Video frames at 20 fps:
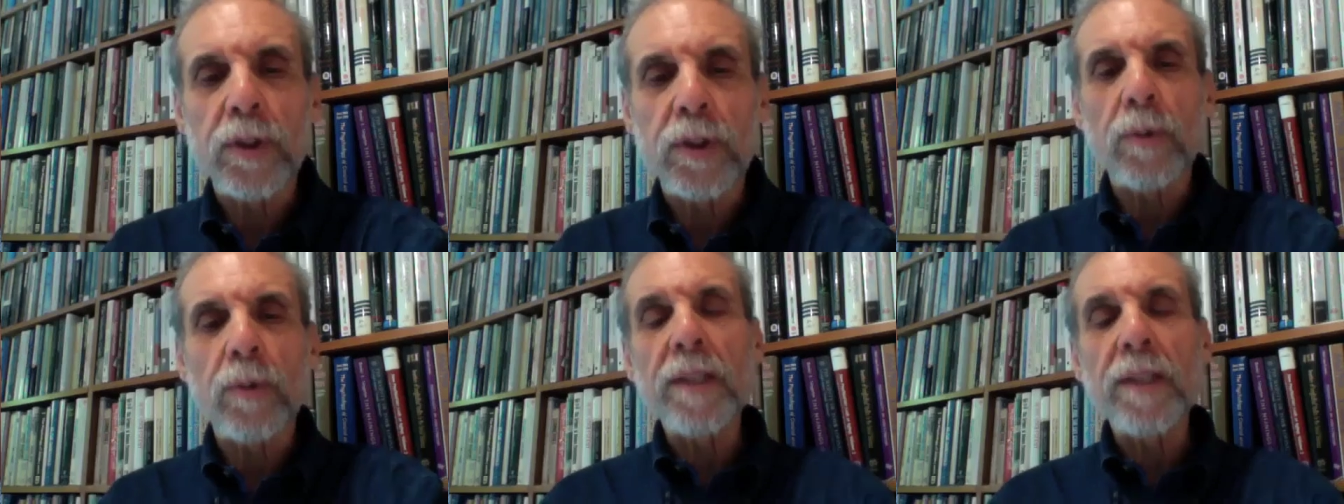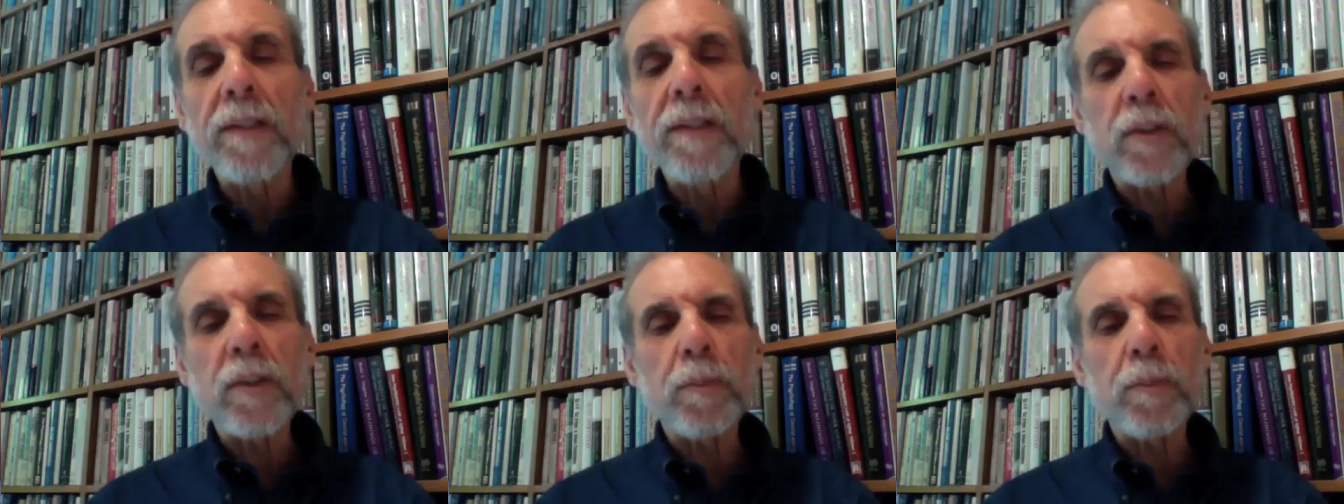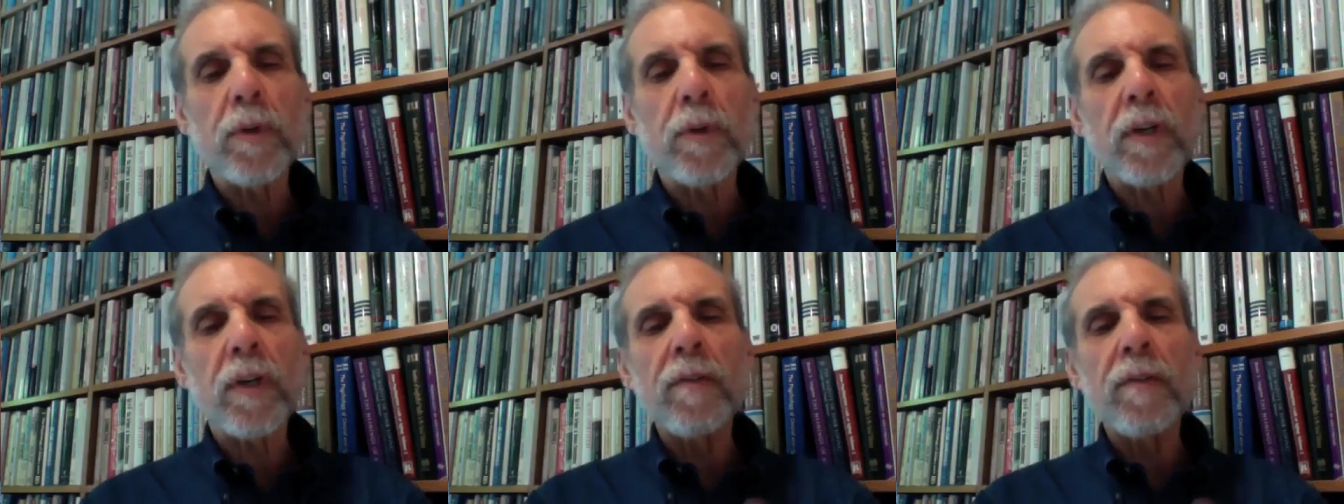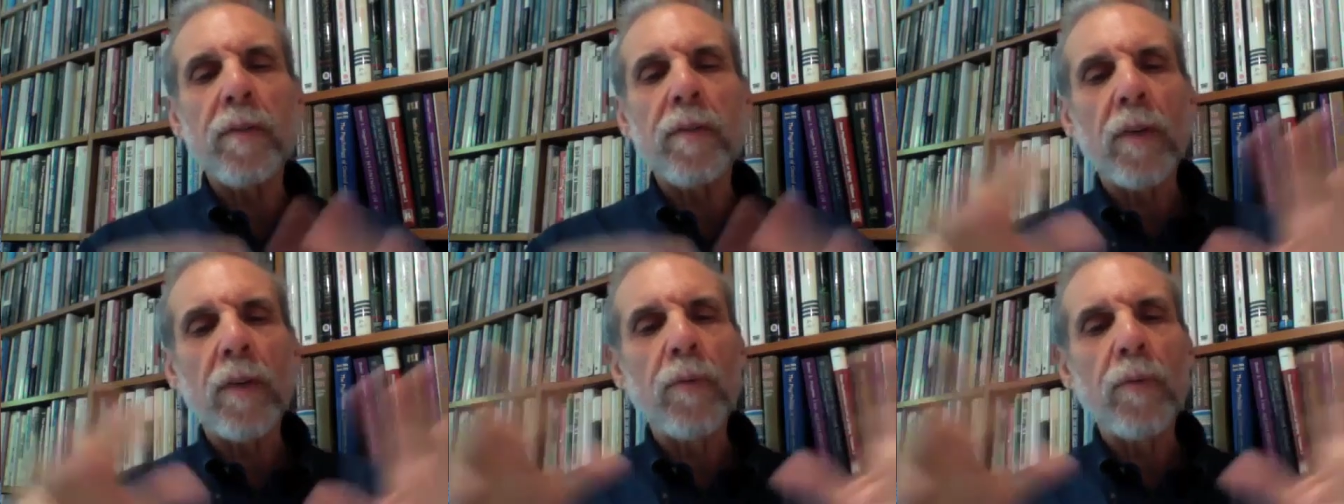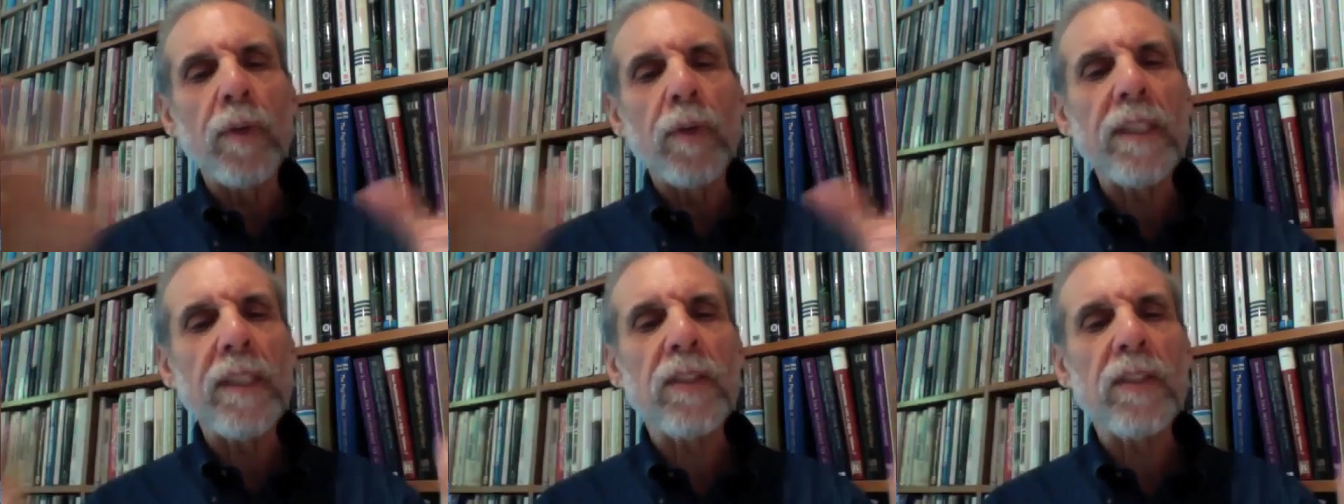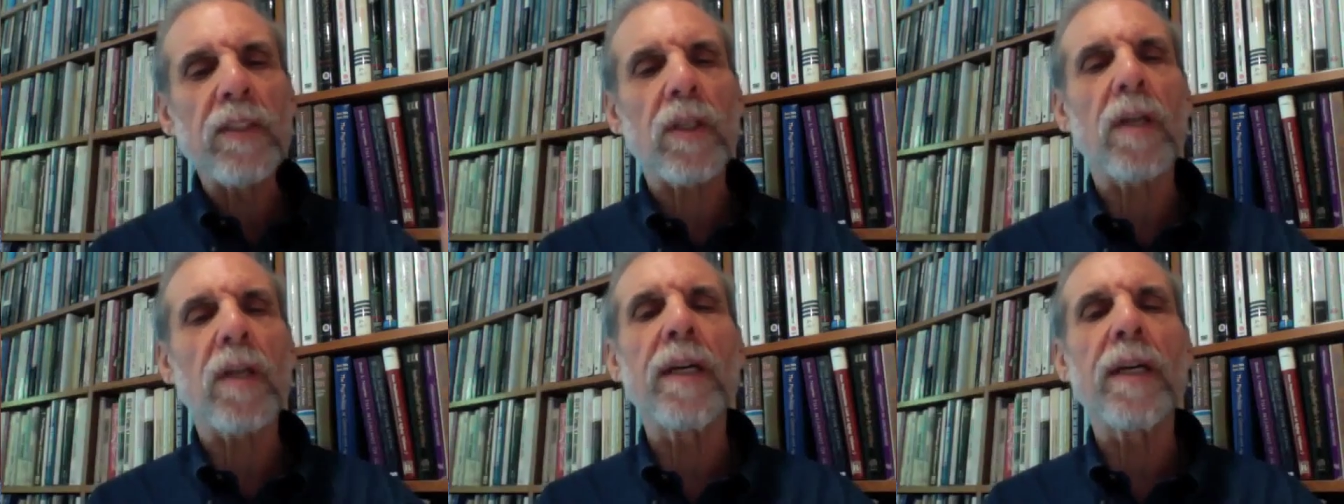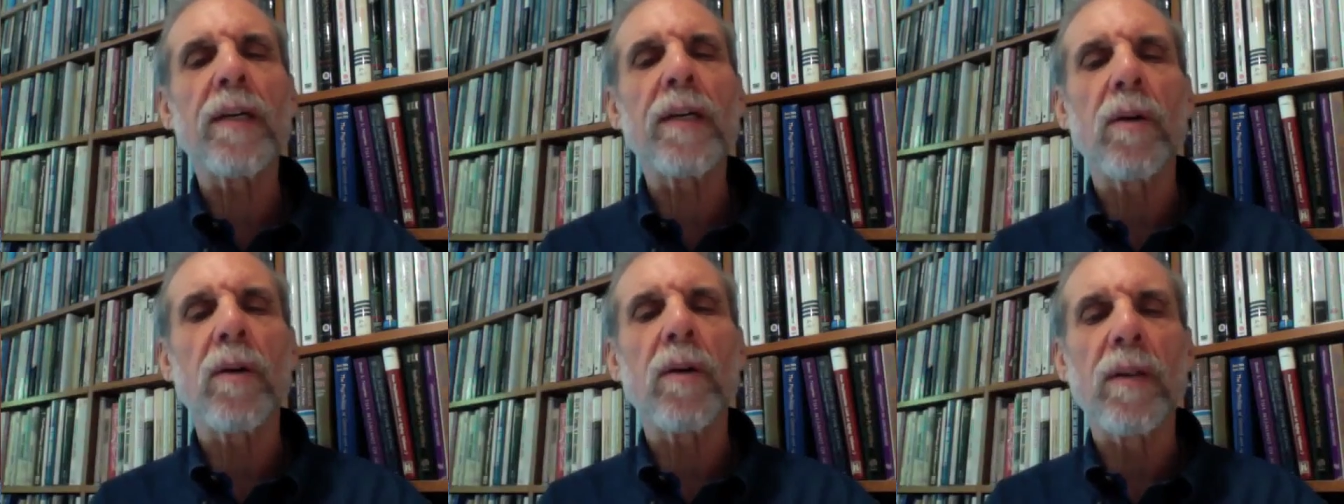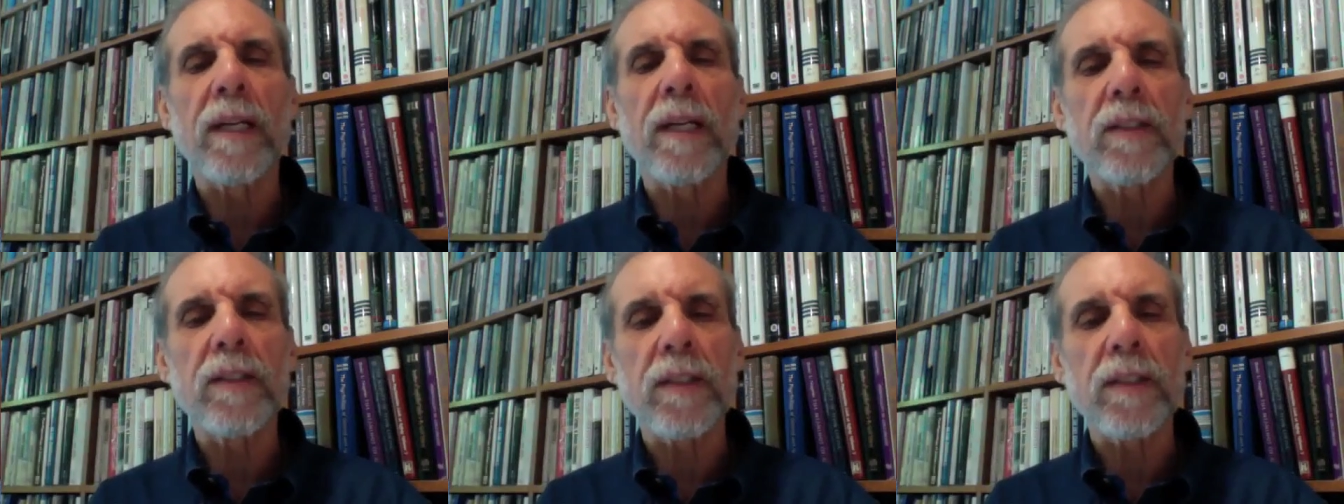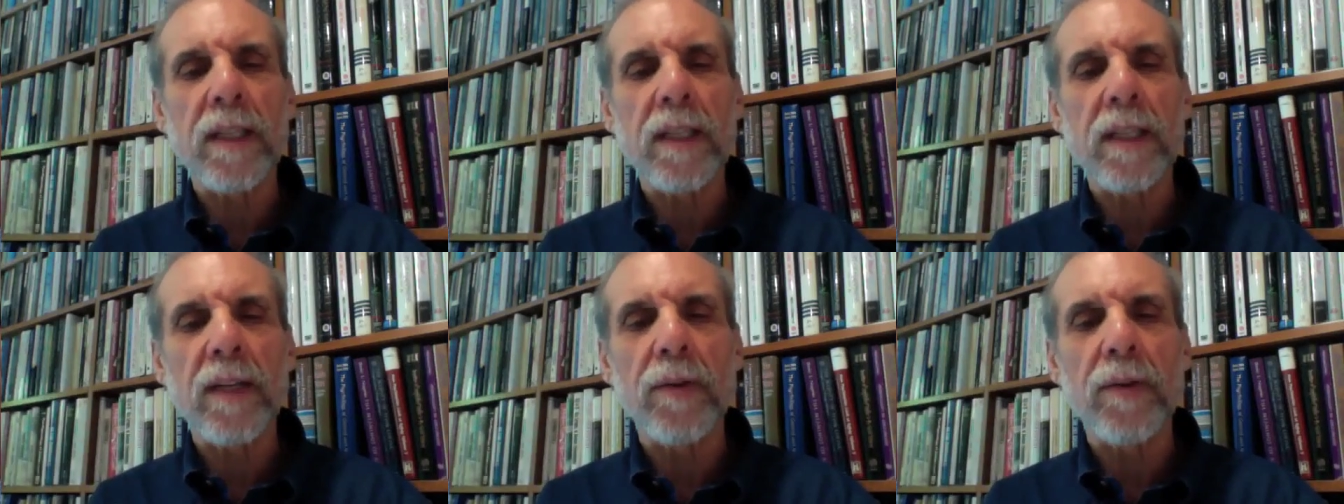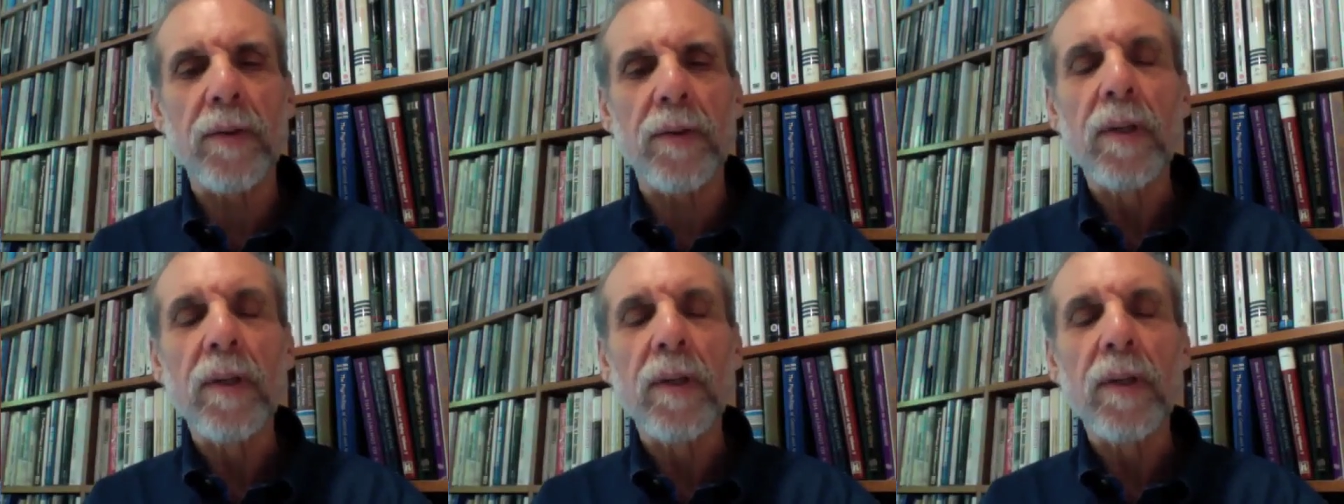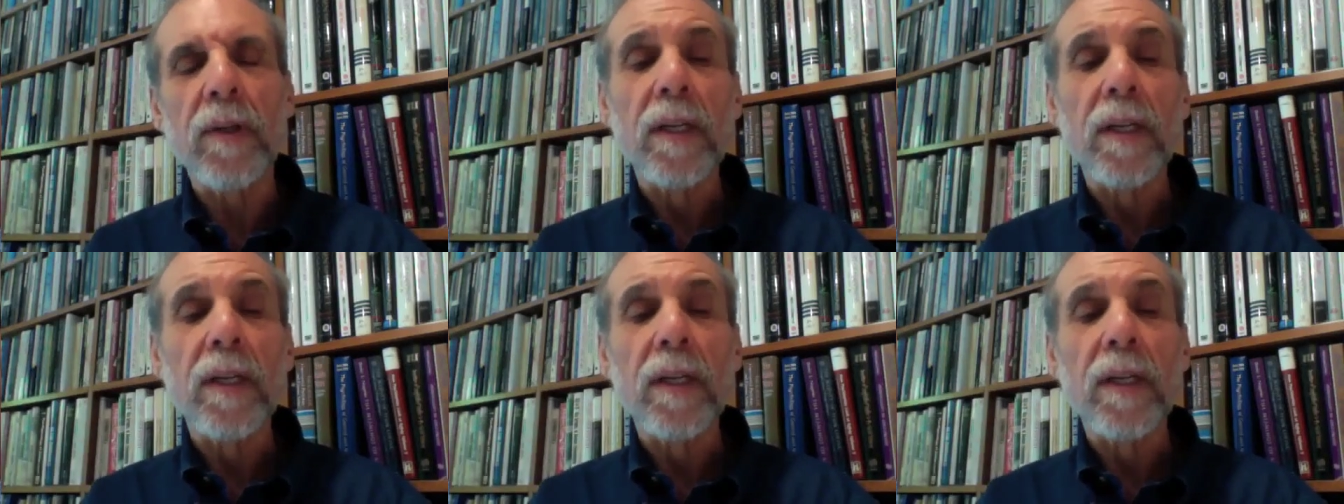So in this book, I, I'm really tying all that together